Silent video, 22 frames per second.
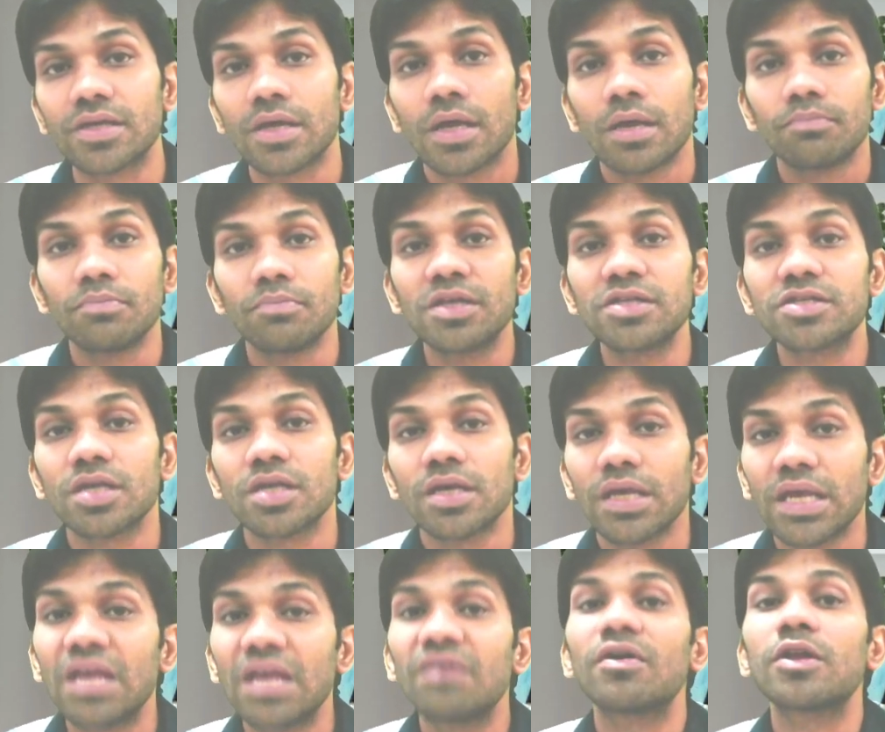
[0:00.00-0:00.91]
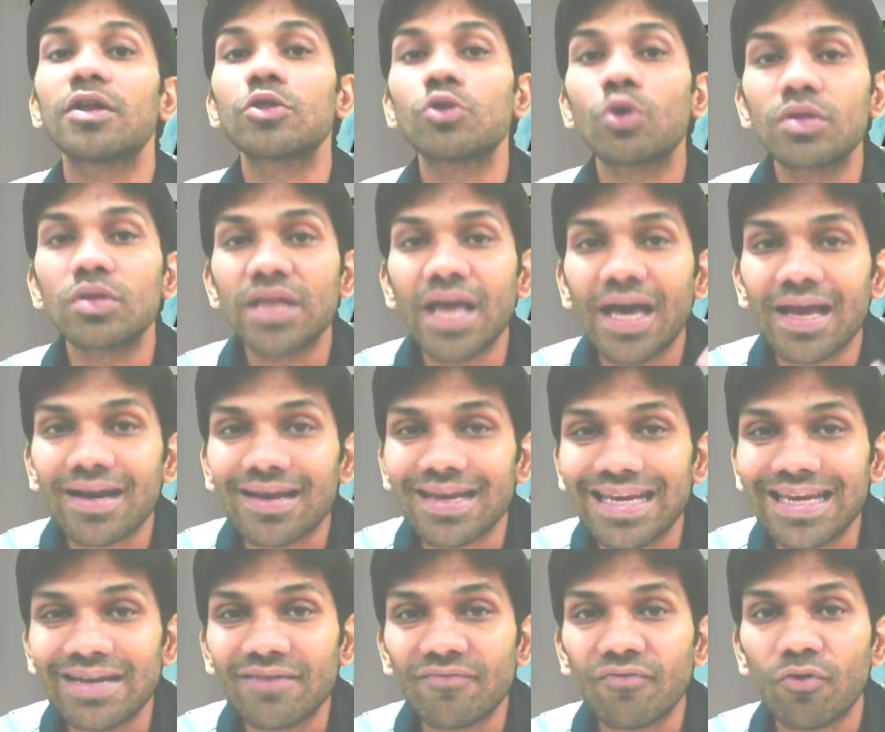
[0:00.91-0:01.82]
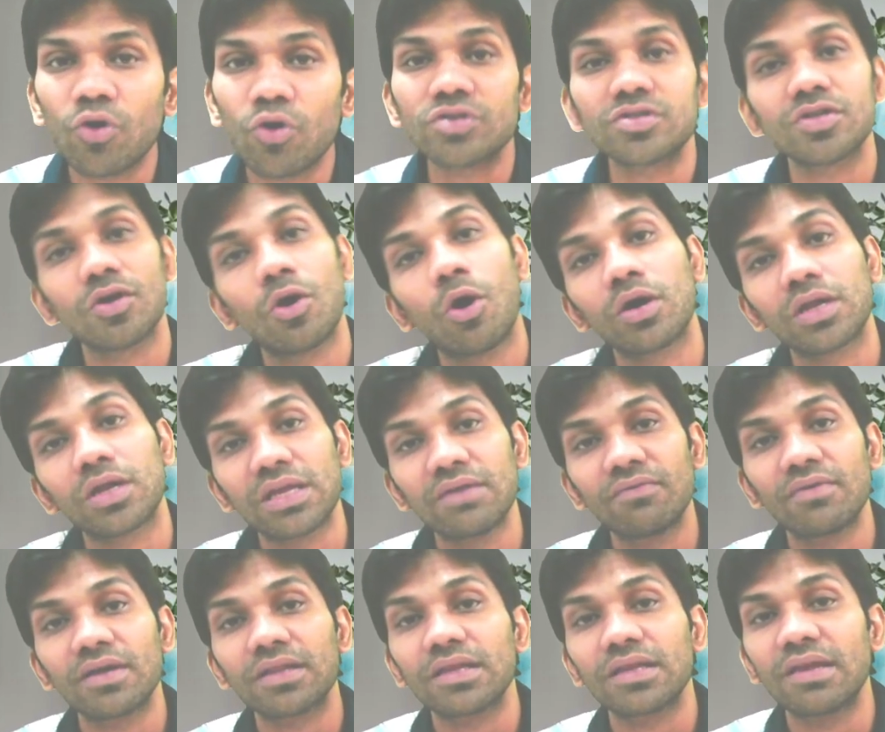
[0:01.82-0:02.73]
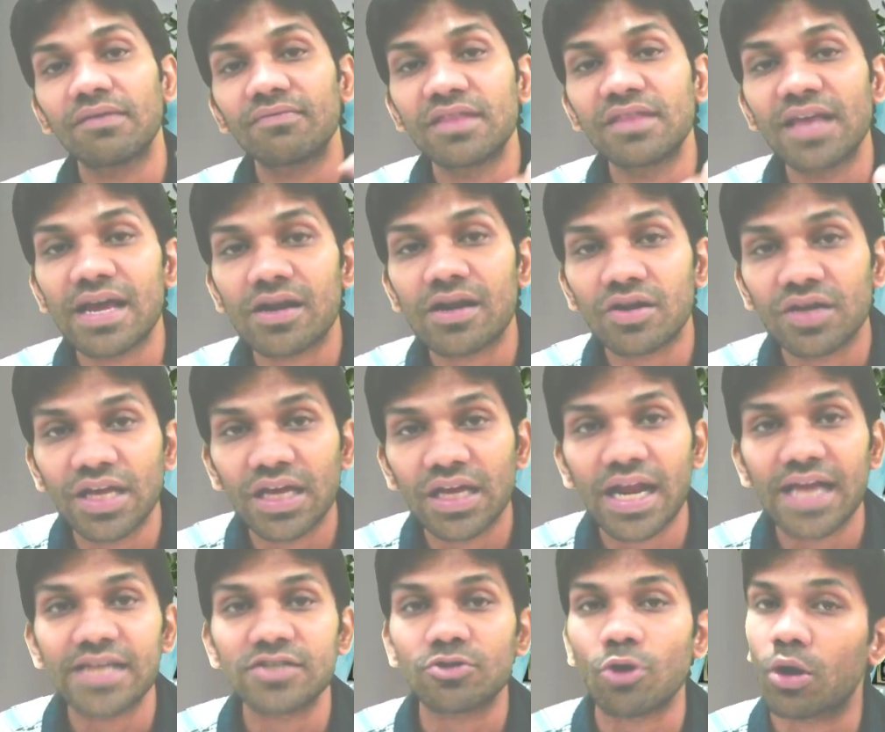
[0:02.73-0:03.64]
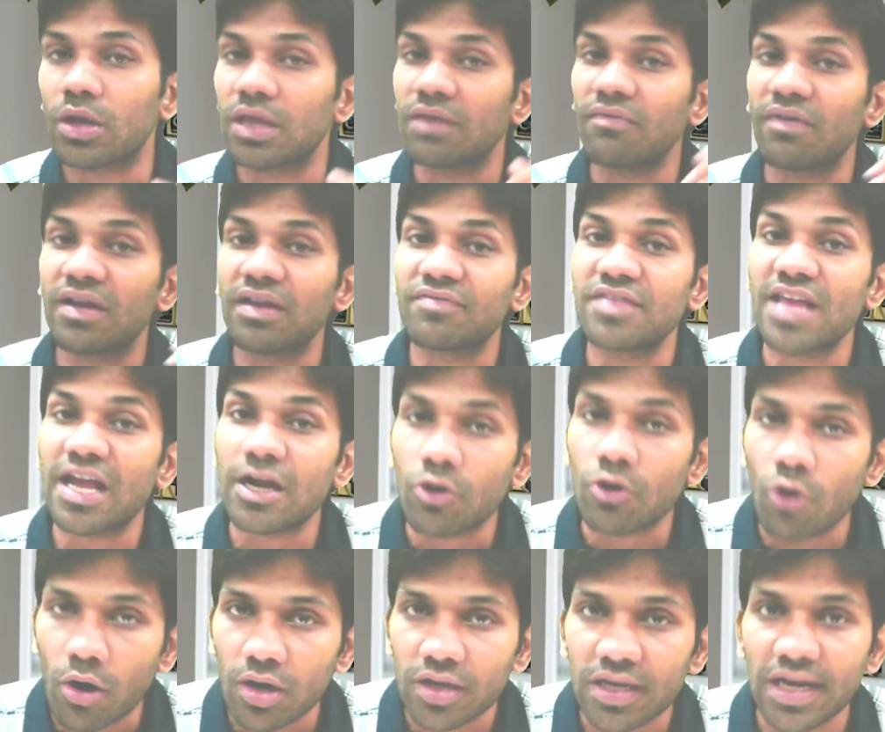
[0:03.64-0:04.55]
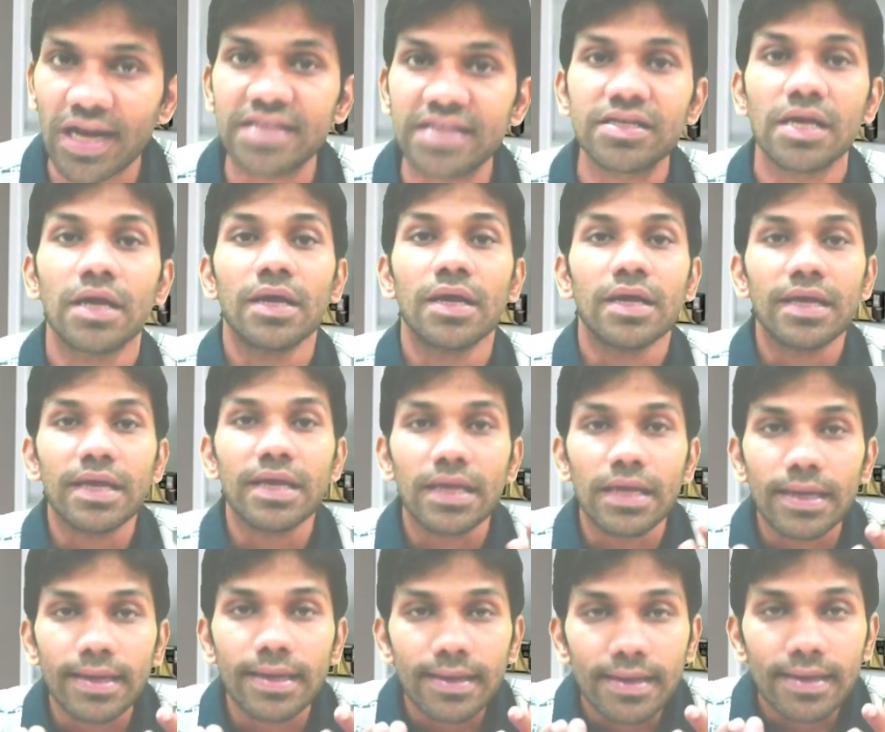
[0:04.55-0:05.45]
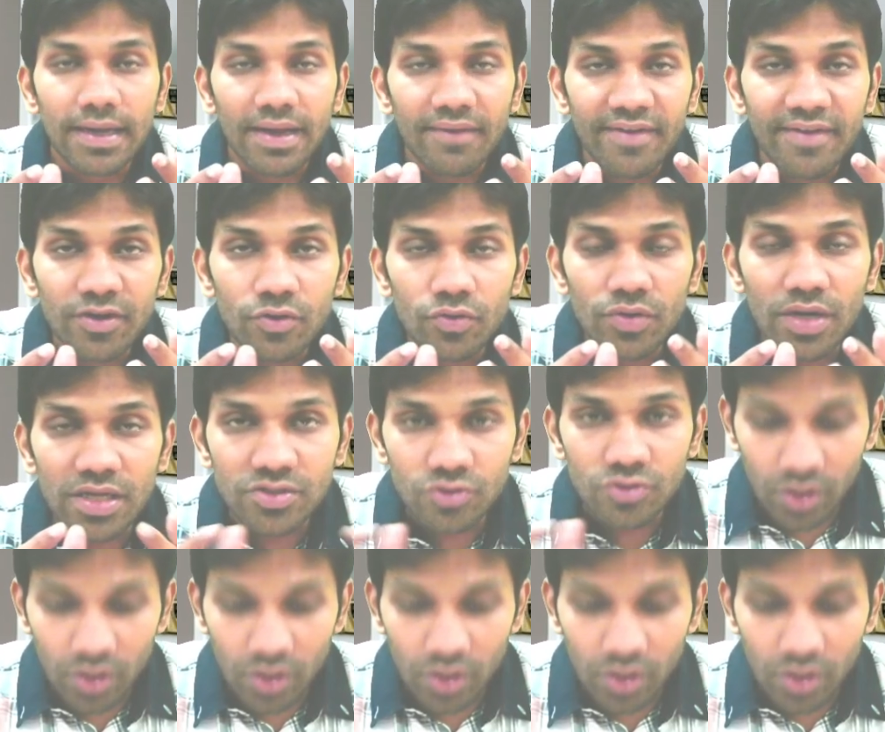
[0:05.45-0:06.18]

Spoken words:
Means even though they are inflows, or even if they are realized, or even if they are not realized, revenue does not